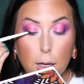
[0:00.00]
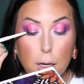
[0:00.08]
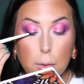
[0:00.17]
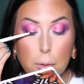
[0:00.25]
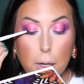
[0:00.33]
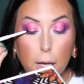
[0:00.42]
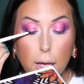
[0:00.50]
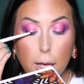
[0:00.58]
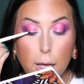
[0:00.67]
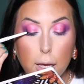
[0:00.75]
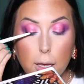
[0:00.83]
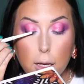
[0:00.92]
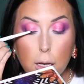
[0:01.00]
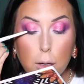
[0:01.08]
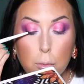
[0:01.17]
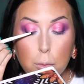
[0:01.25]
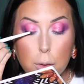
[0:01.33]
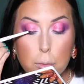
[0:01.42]
Okay,
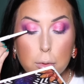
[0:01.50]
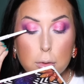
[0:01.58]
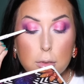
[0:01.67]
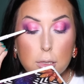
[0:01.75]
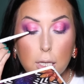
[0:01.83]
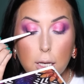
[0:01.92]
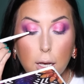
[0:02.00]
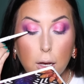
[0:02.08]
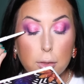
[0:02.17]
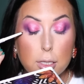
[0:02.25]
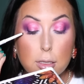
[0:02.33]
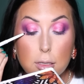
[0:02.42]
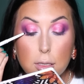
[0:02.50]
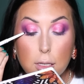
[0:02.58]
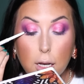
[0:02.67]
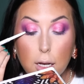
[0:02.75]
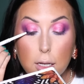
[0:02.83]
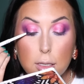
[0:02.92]
we will see how this
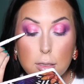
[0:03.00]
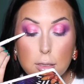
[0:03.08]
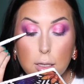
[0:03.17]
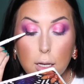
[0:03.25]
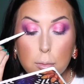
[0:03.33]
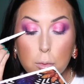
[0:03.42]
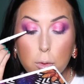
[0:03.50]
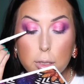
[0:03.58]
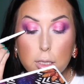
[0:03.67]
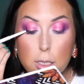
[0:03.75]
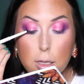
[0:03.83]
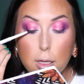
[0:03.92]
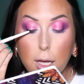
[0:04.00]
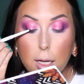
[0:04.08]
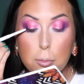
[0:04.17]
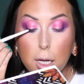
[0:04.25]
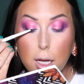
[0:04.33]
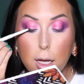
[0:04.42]
does. I'm going to
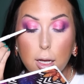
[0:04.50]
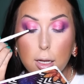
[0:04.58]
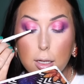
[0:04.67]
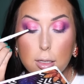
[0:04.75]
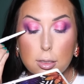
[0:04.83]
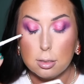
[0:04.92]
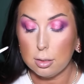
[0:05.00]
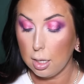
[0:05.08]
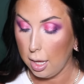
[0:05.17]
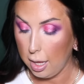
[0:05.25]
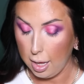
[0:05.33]
line my eyes.